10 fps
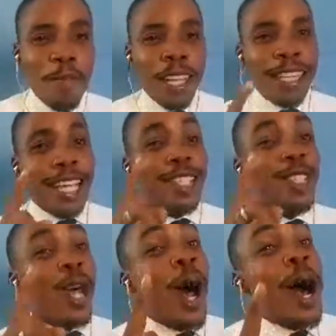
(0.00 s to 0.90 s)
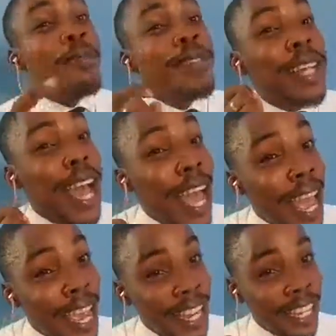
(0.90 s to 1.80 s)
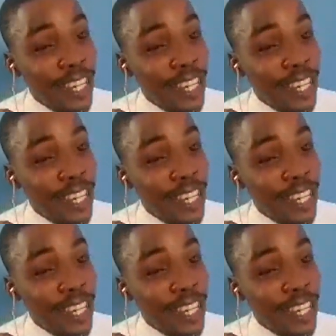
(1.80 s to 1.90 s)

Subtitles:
that someday